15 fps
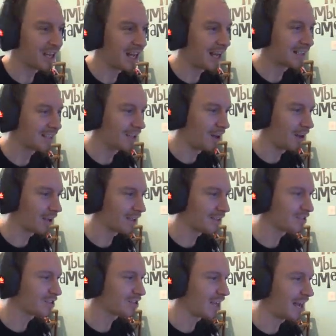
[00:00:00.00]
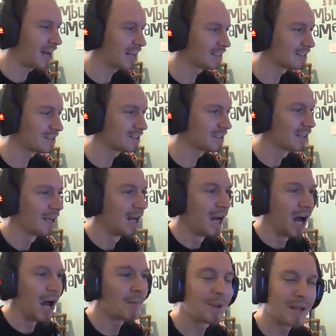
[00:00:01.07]
and lines and
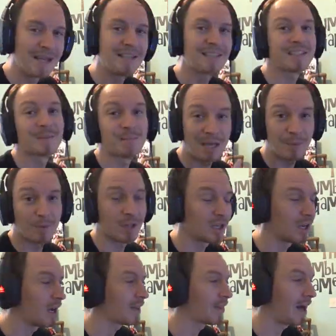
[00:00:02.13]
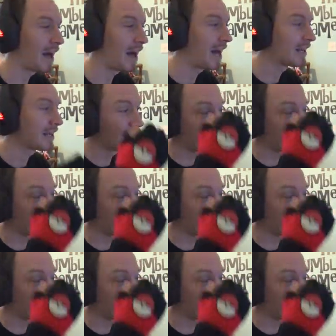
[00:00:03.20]
appeasing people that like that. And